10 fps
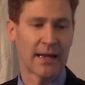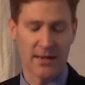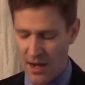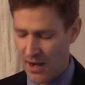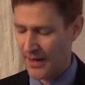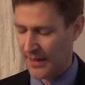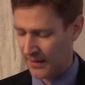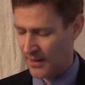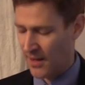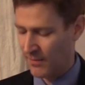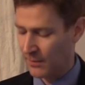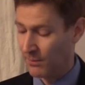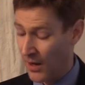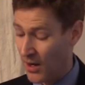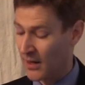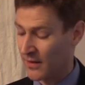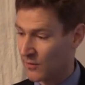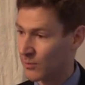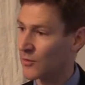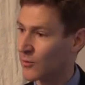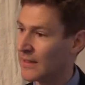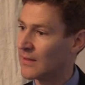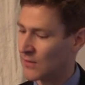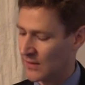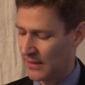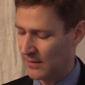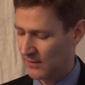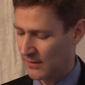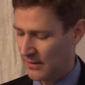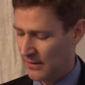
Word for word: and non-economic bonds between states